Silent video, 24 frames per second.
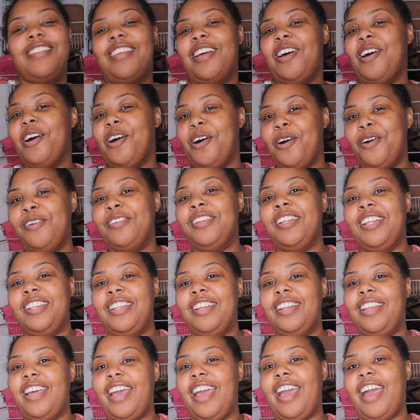A whole
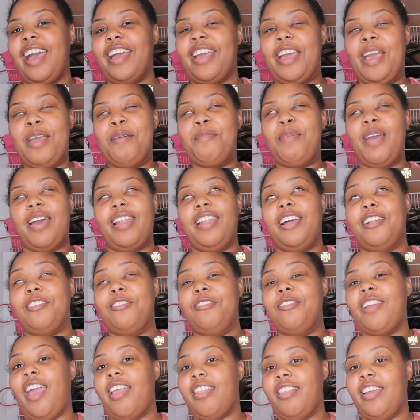nother day. I came back like
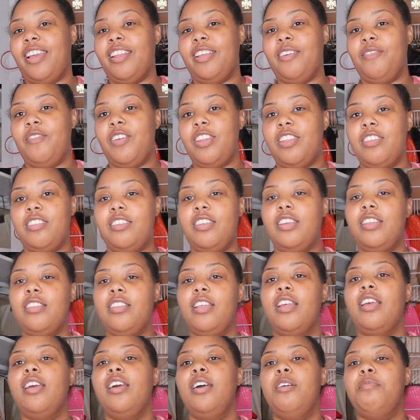two days later and finished this,
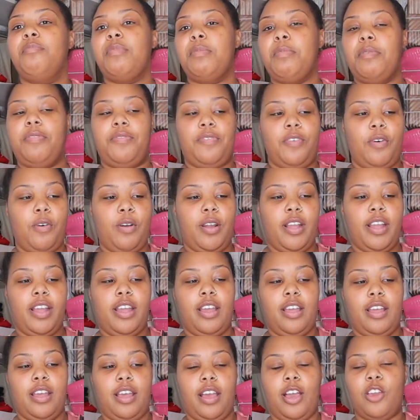but
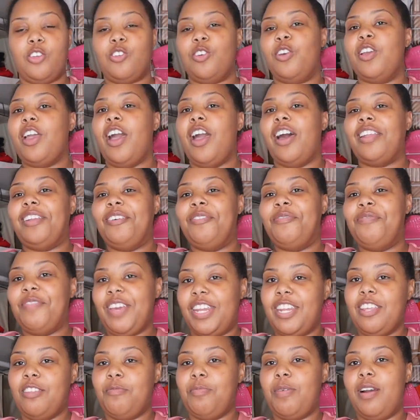before I show y'all the
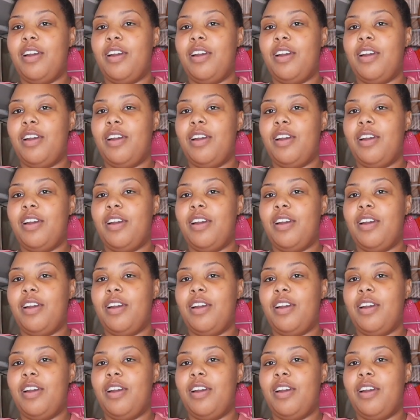finished